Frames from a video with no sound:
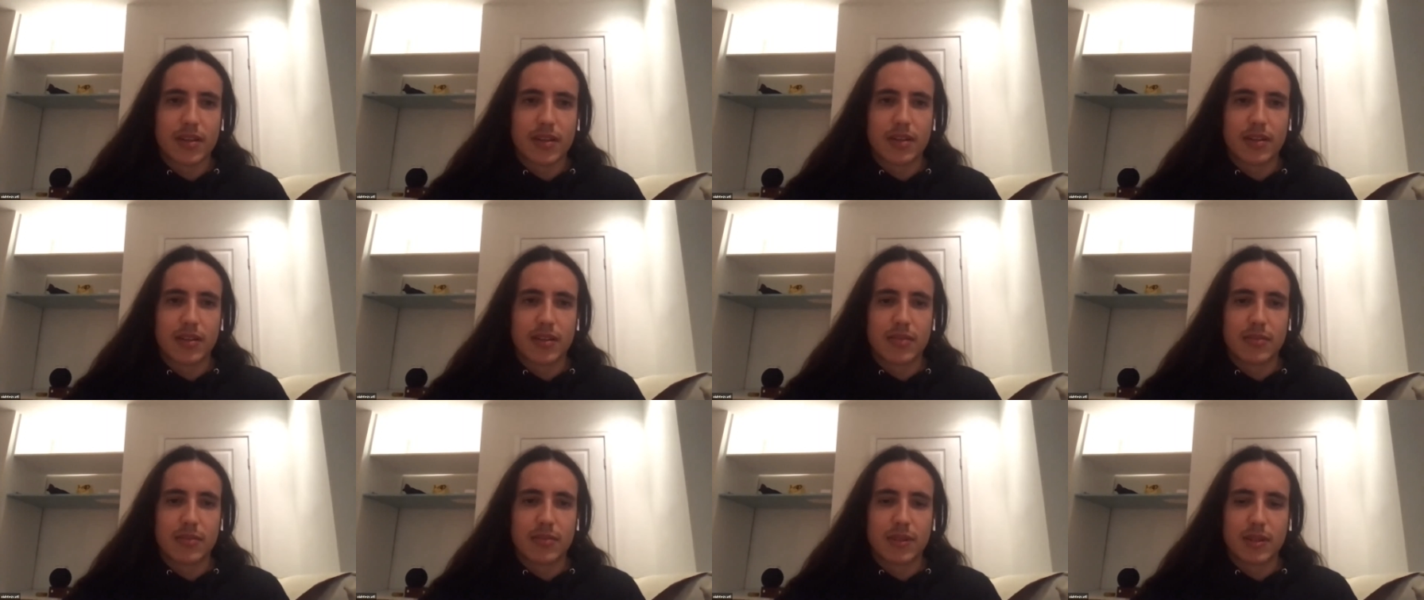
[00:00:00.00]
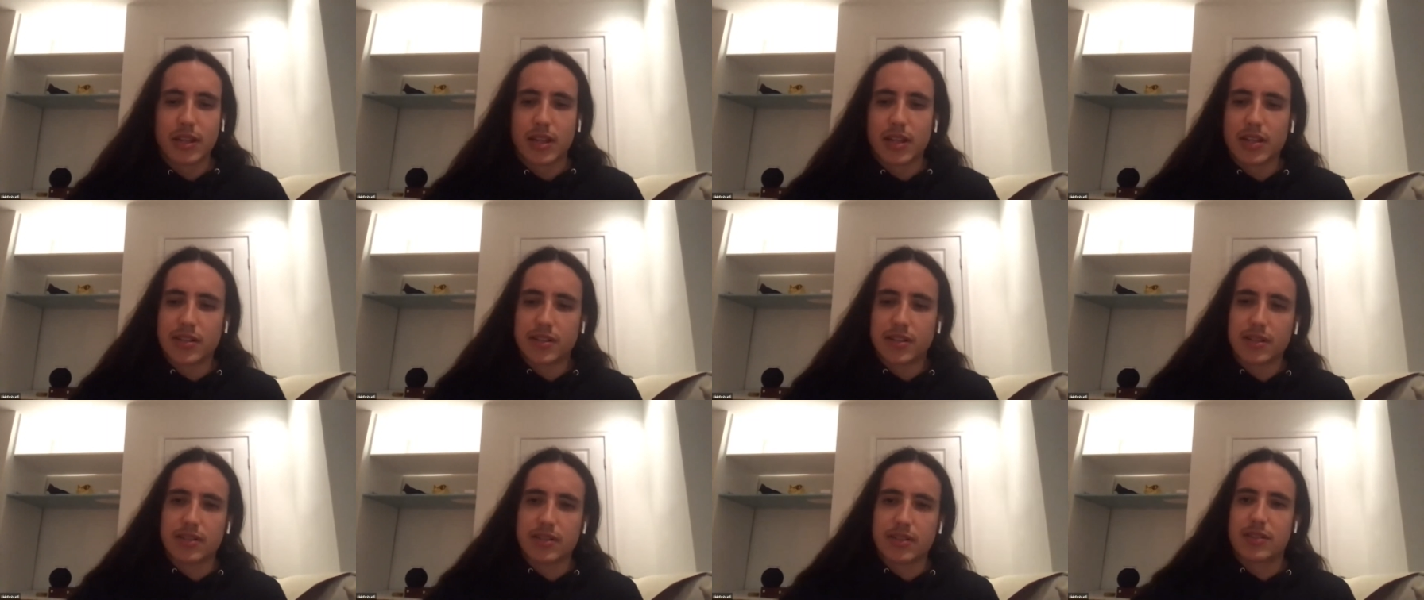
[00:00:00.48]
um, our
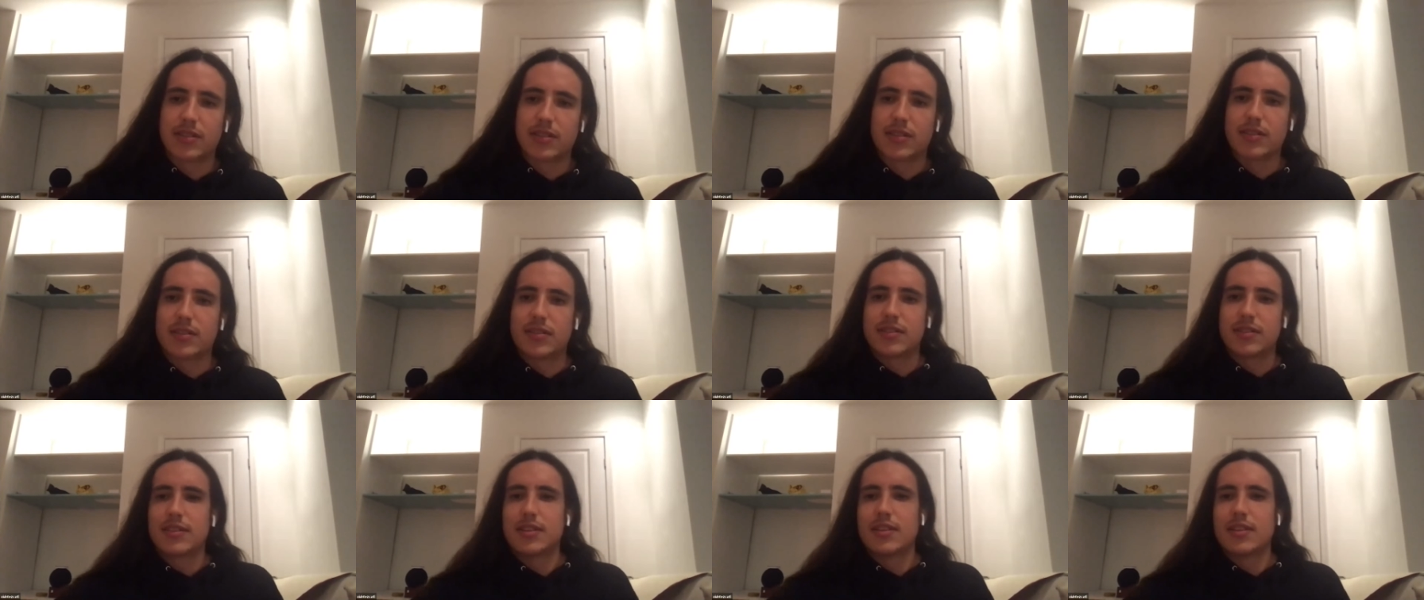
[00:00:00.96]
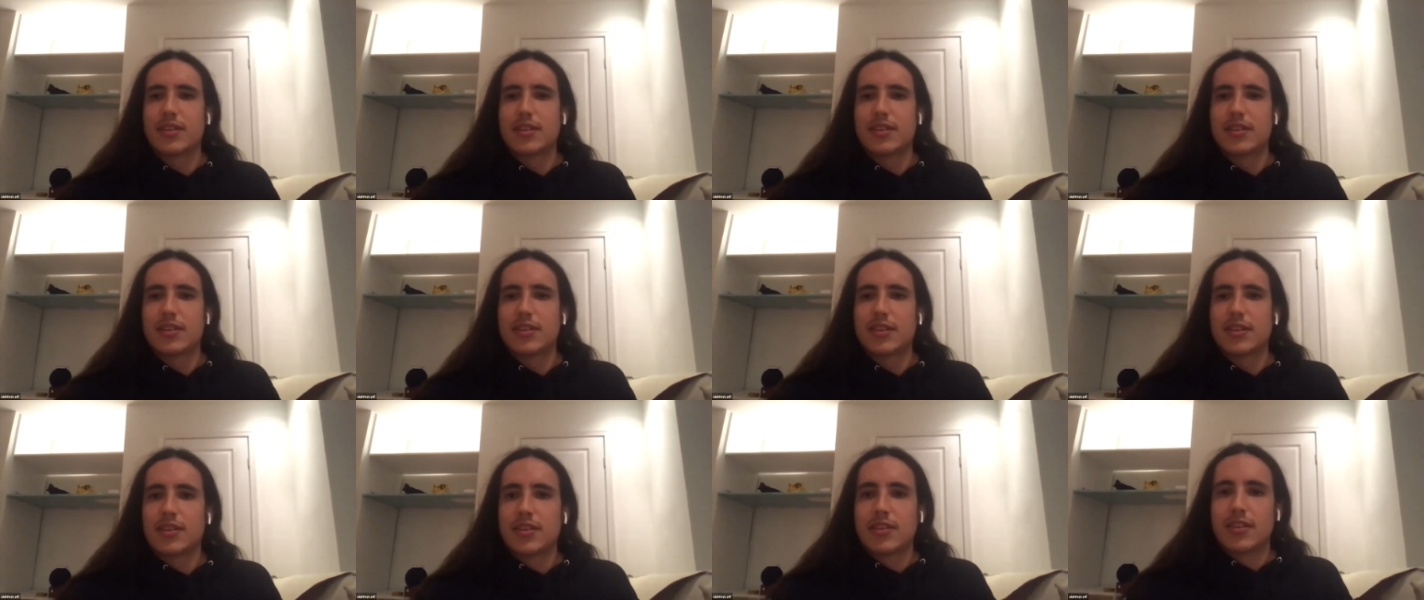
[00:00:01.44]
nation is on
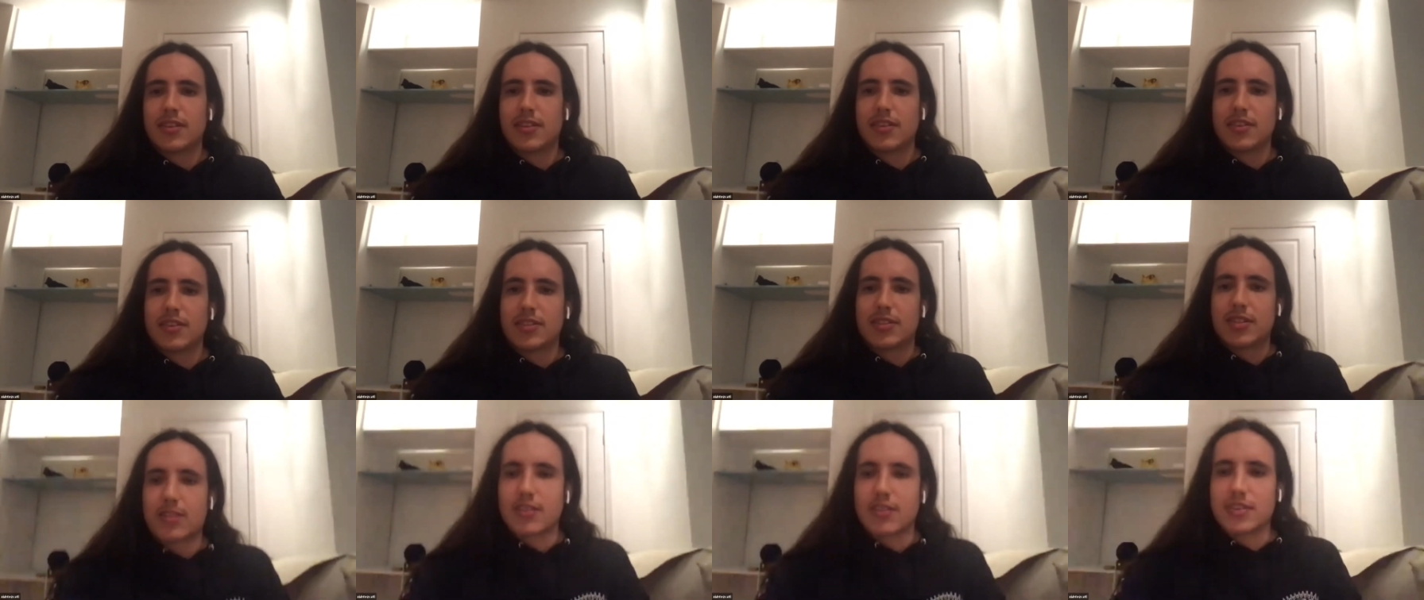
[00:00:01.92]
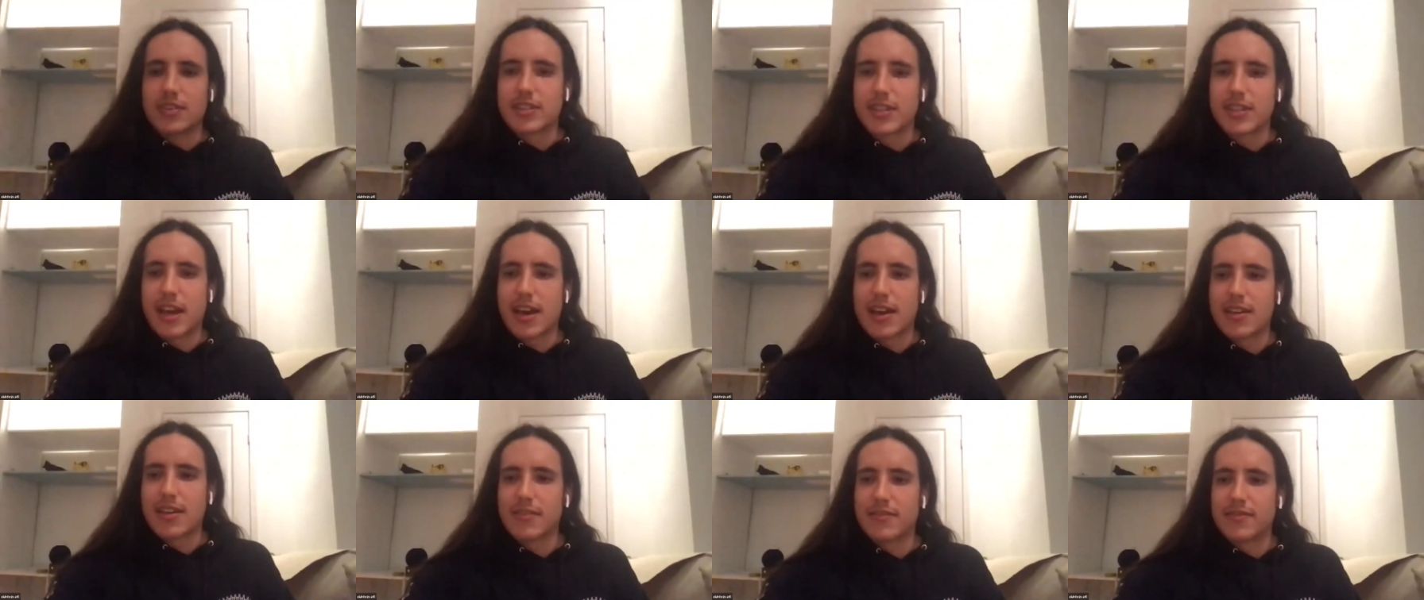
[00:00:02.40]
the southern
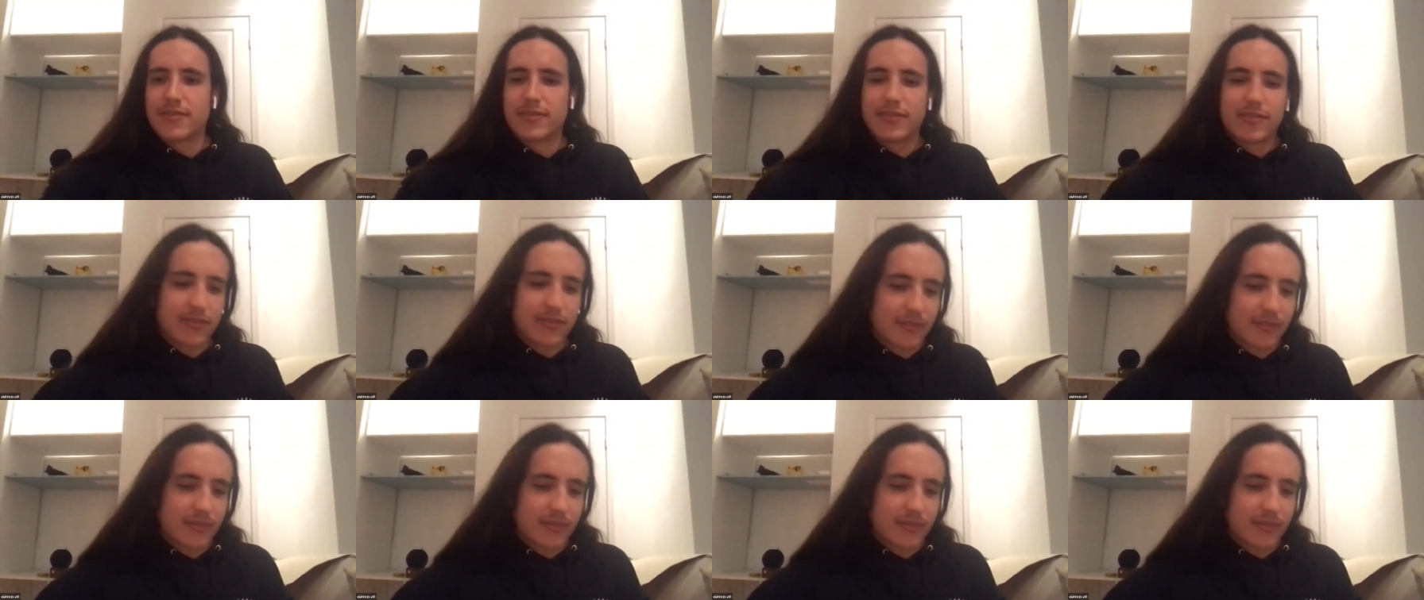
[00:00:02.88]
side of,